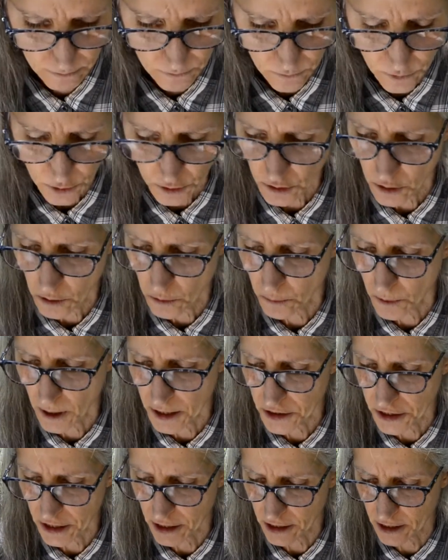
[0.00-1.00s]
So
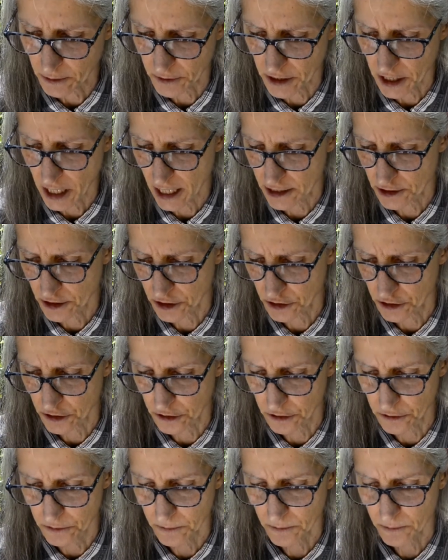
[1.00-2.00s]
one thing that we had to
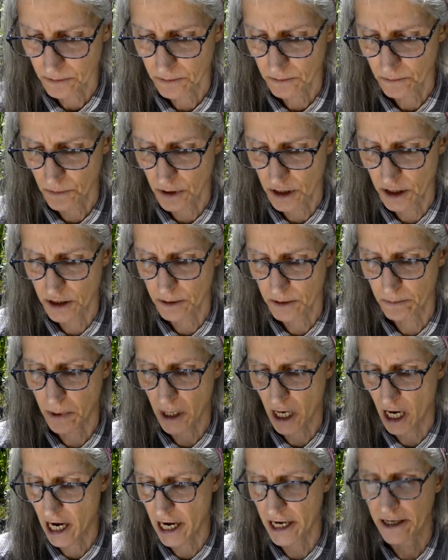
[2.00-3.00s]
do was
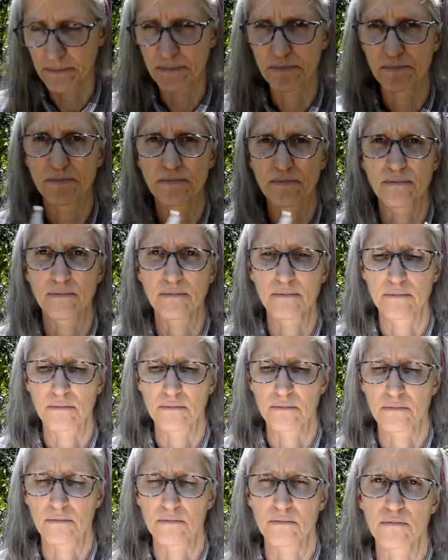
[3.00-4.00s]
buy
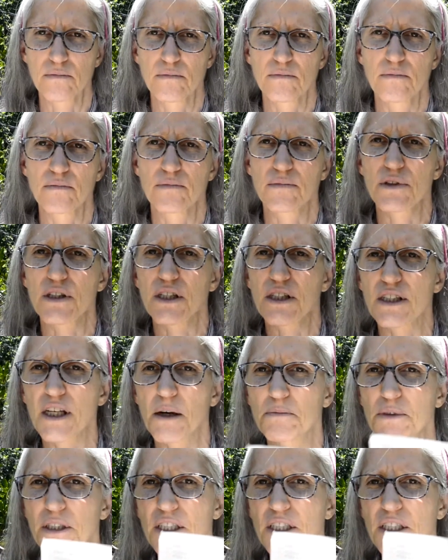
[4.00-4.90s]
the septic